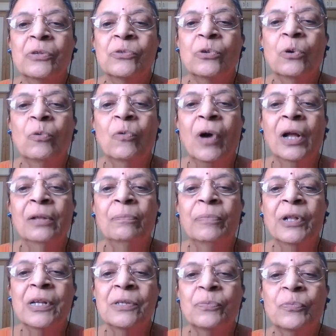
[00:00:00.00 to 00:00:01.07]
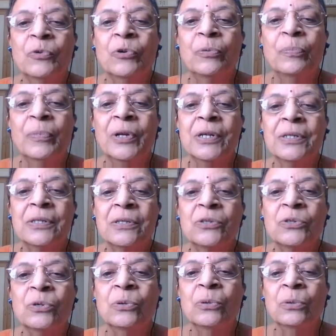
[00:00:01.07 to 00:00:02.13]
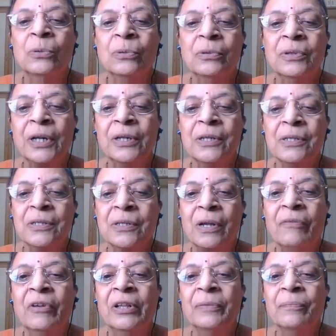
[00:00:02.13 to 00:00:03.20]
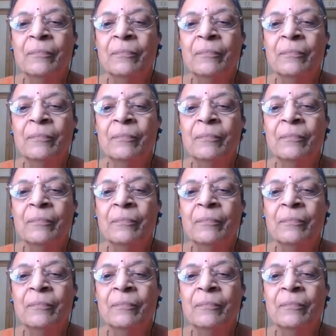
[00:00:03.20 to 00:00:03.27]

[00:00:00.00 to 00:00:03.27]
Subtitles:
So 1 plus 4 plus 2, that is 7.